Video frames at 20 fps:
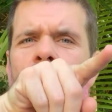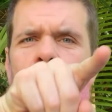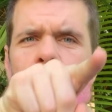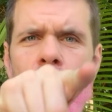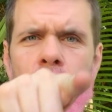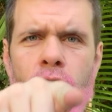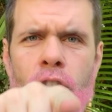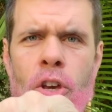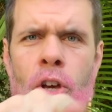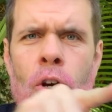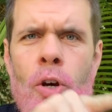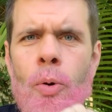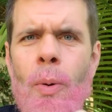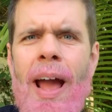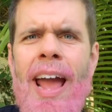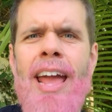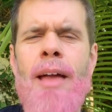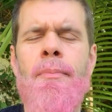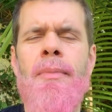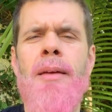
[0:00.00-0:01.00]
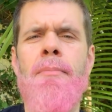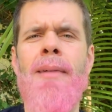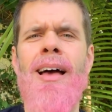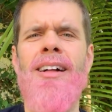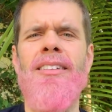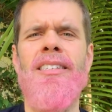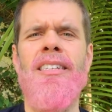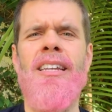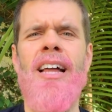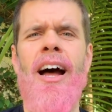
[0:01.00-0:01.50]
you, Amy
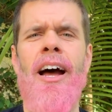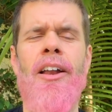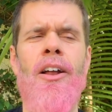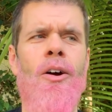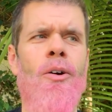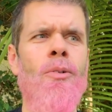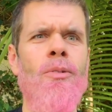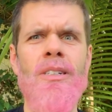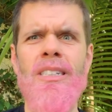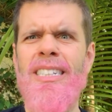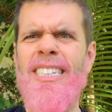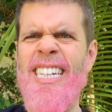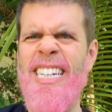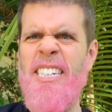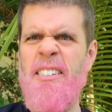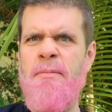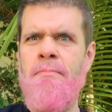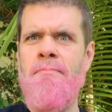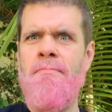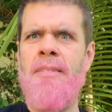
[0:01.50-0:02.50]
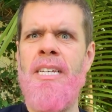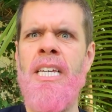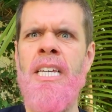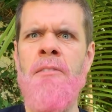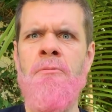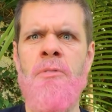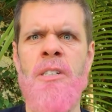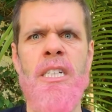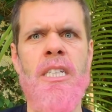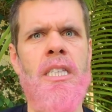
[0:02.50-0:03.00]
Maldonado, did
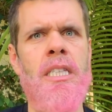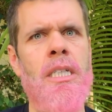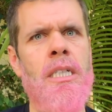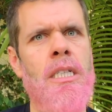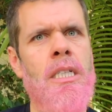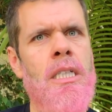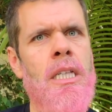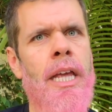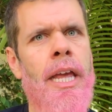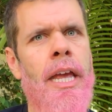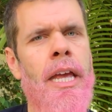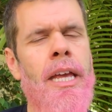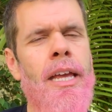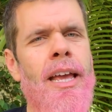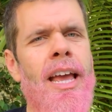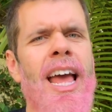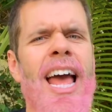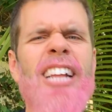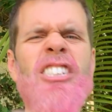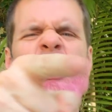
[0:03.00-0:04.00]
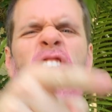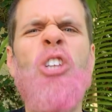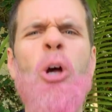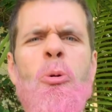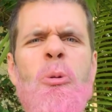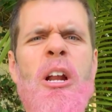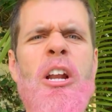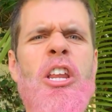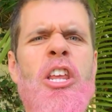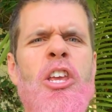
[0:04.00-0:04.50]
me recently. And
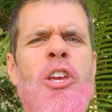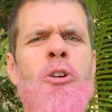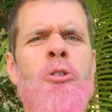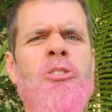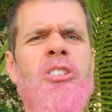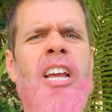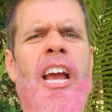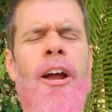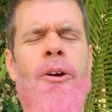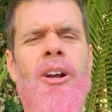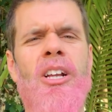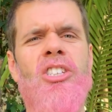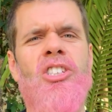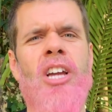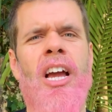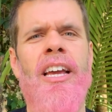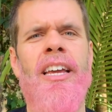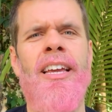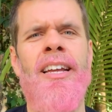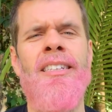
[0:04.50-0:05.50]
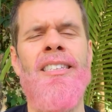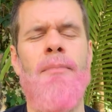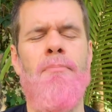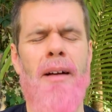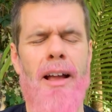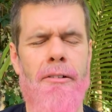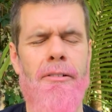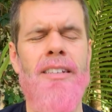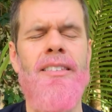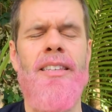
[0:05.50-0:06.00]
so did you, Tara Jenkins. And
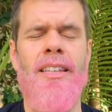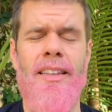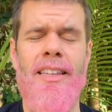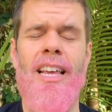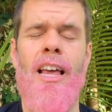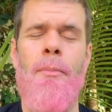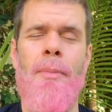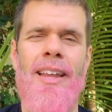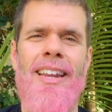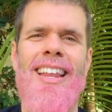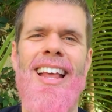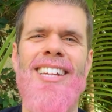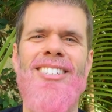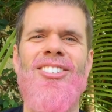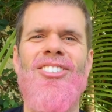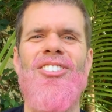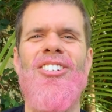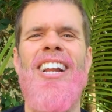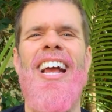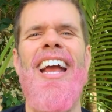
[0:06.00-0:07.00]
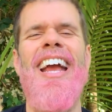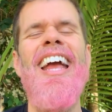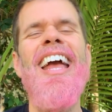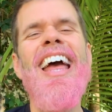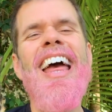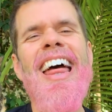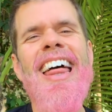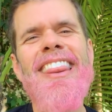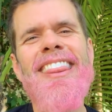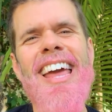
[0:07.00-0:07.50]
by recently, I mean yesterday.
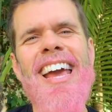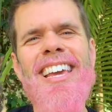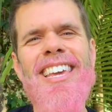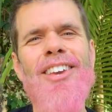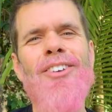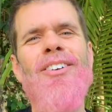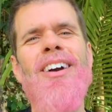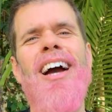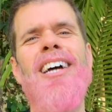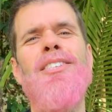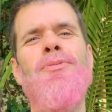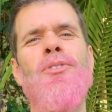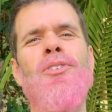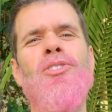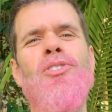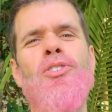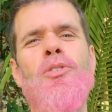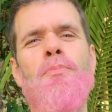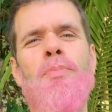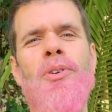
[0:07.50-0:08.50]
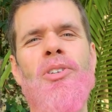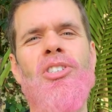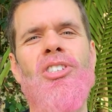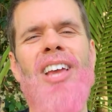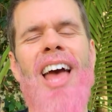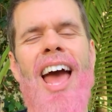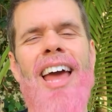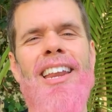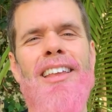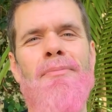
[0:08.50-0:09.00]
Thank you guys for super
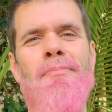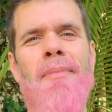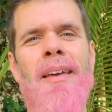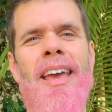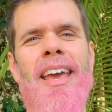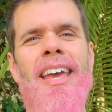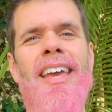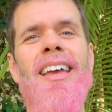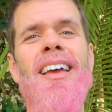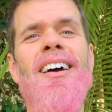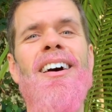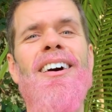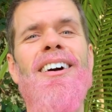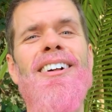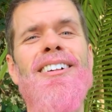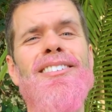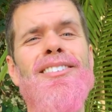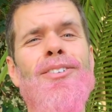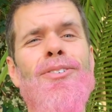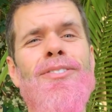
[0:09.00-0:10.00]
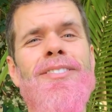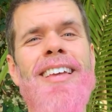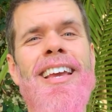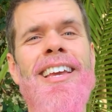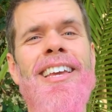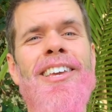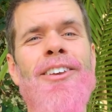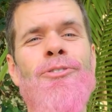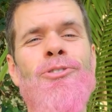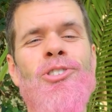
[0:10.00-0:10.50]
chatting me. Also,
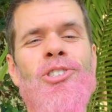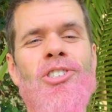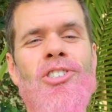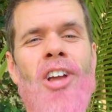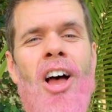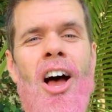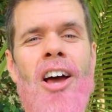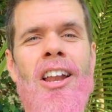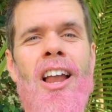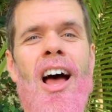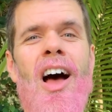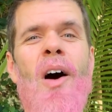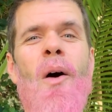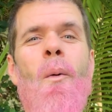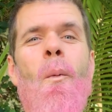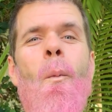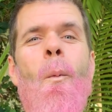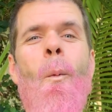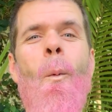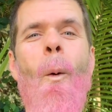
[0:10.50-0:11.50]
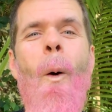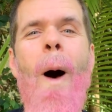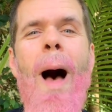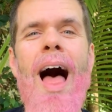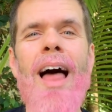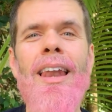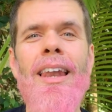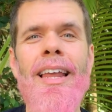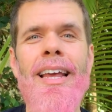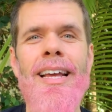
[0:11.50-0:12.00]
thank you, Shauna
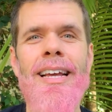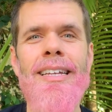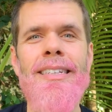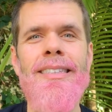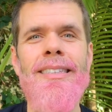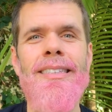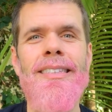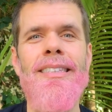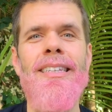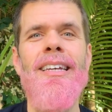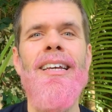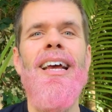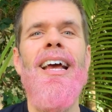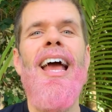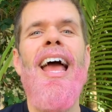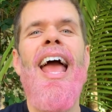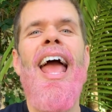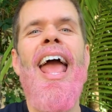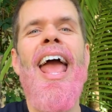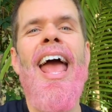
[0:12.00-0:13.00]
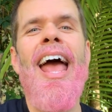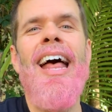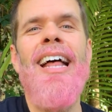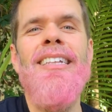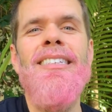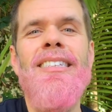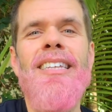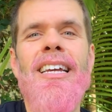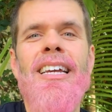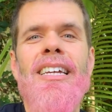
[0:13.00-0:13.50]
Wallace.
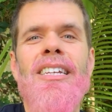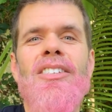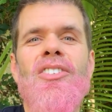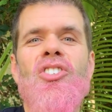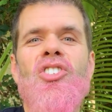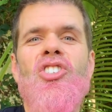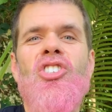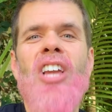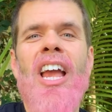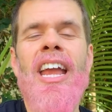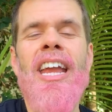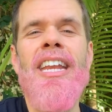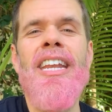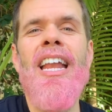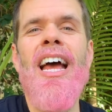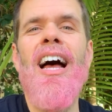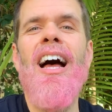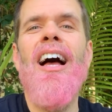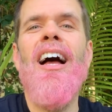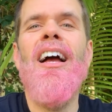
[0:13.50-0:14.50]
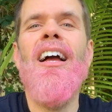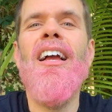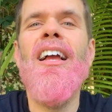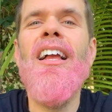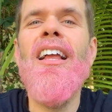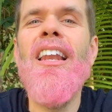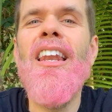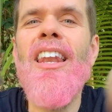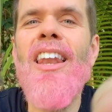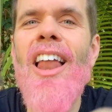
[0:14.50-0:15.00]
And Jana
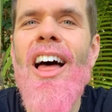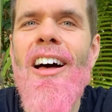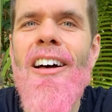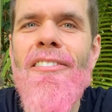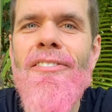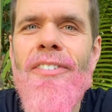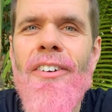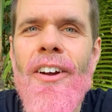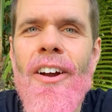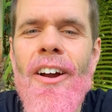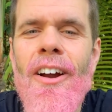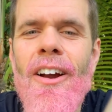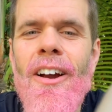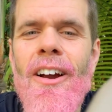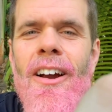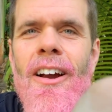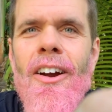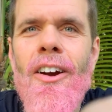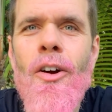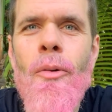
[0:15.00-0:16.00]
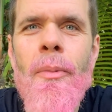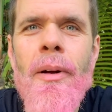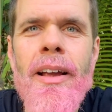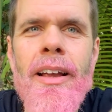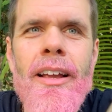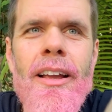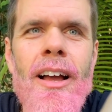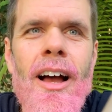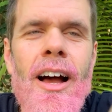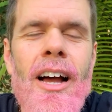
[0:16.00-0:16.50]
Glover. Oh my
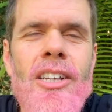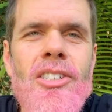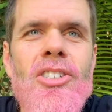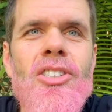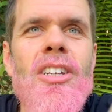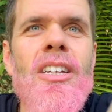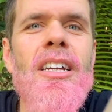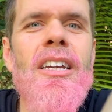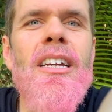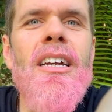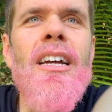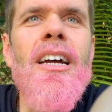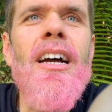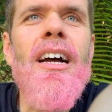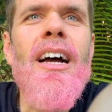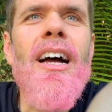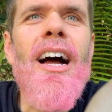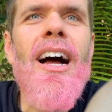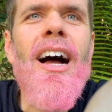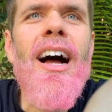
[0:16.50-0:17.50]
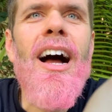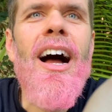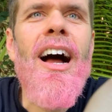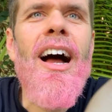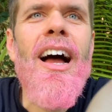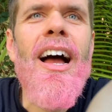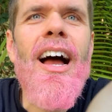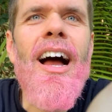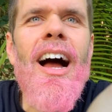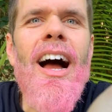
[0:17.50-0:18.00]
gosh.
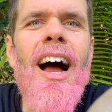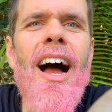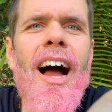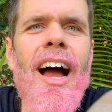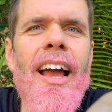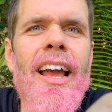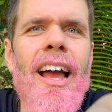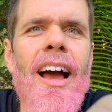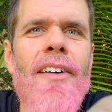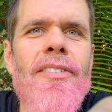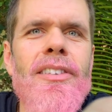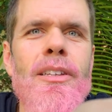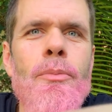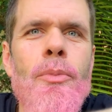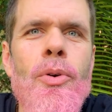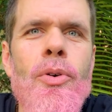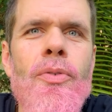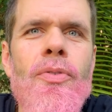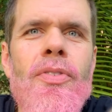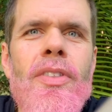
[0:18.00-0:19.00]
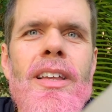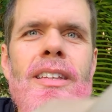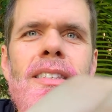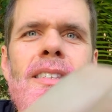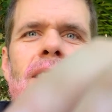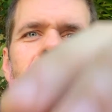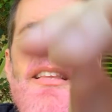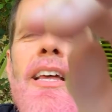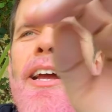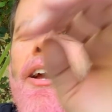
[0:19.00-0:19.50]
I have to move
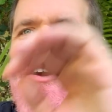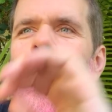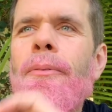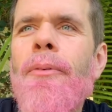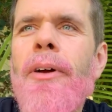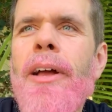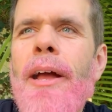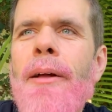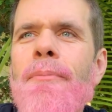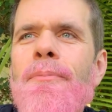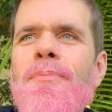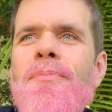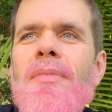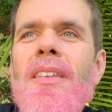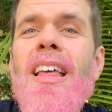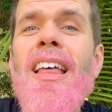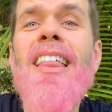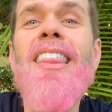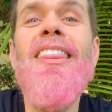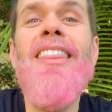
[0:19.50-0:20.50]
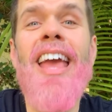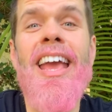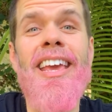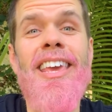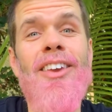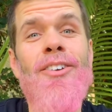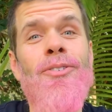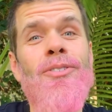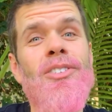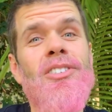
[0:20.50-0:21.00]
this there. Okay.
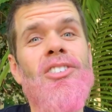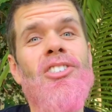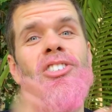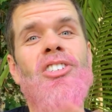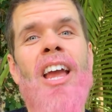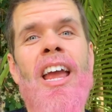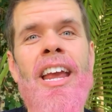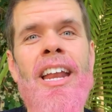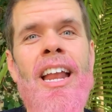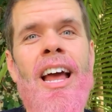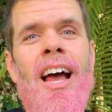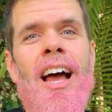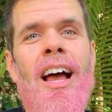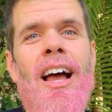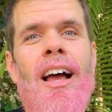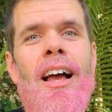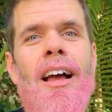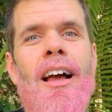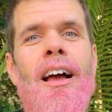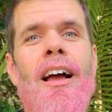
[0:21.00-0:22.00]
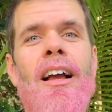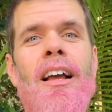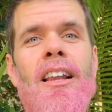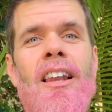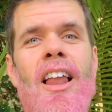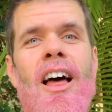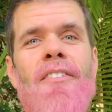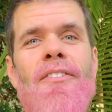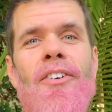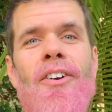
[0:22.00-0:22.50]
Thank you, Jana
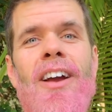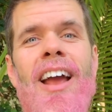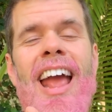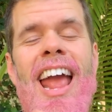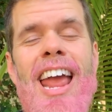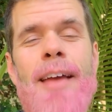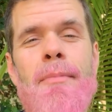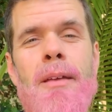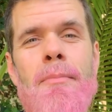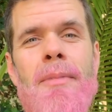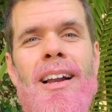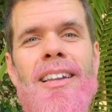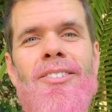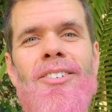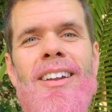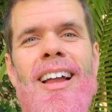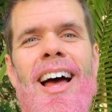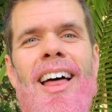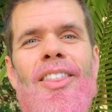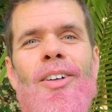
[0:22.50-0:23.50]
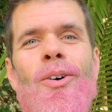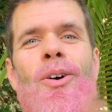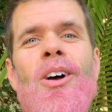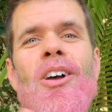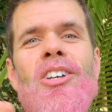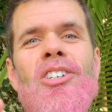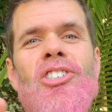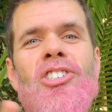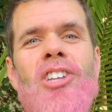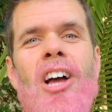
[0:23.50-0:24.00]
Glover, Amy Maldonado,
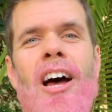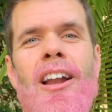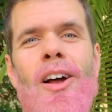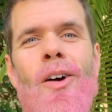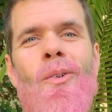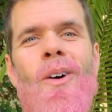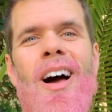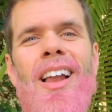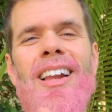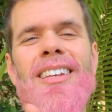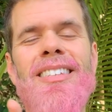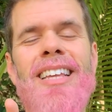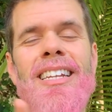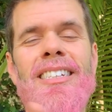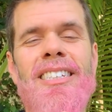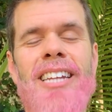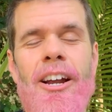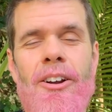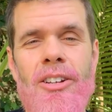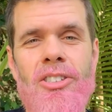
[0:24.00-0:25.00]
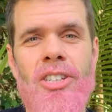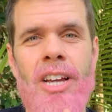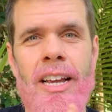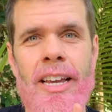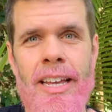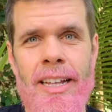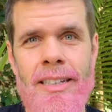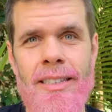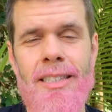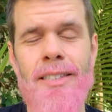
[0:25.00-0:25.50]
Shauna Wallace, and Tara
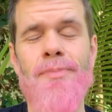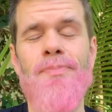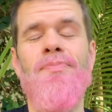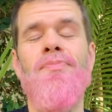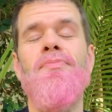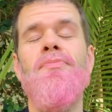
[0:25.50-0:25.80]
Jenkins.